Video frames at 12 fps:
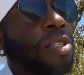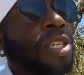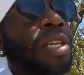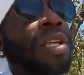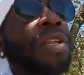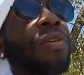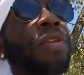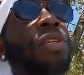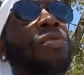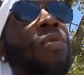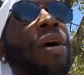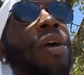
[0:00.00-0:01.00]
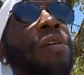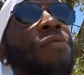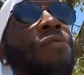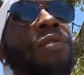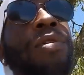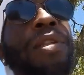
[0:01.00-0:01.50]
Cheated on his wife
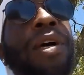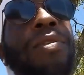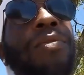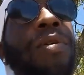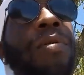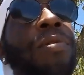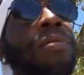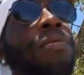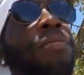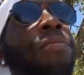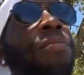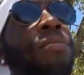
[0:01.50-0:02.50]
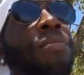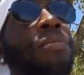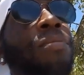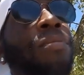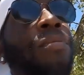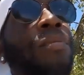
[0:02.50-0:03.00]
for another woman.
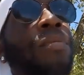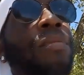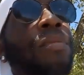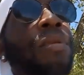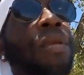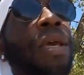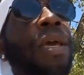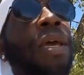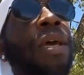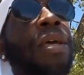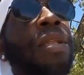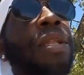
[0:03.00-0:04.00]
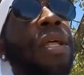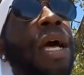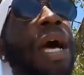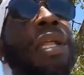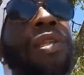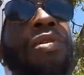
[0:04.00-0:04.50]
And
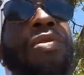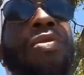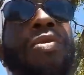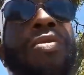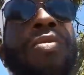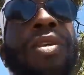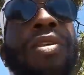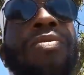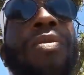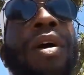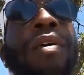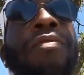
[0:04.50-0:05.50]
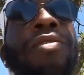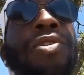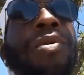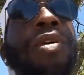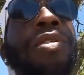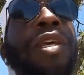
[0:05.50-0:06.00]
I knew his wife,
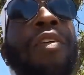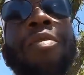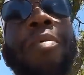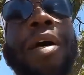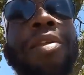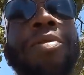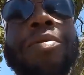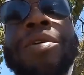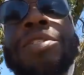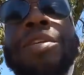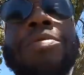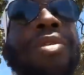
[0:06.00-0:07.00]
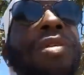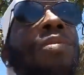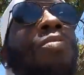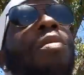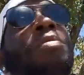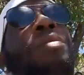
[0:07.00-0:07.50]
Joyce. Everybody knew her. She was a
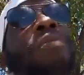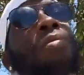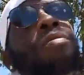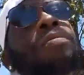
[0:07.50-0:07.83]
good woman.